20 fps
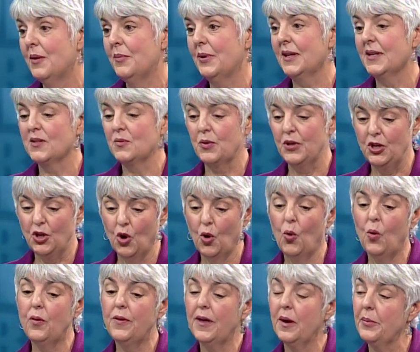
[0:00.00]
because we
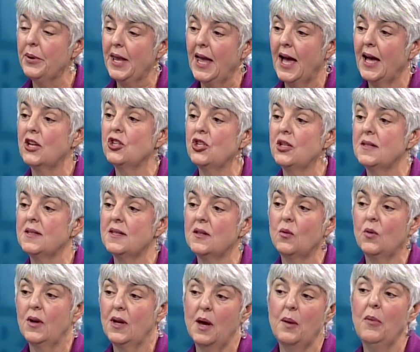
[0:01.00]
know there'll be actions that
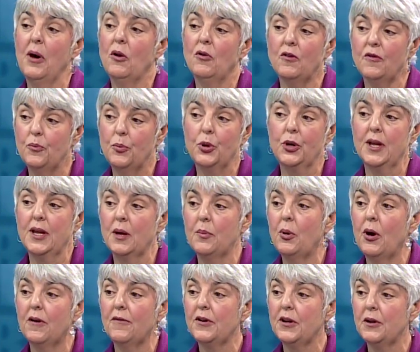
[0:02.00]
will come out of putting a
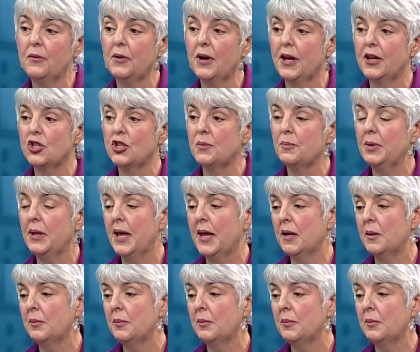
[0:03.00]
poverty reduction plan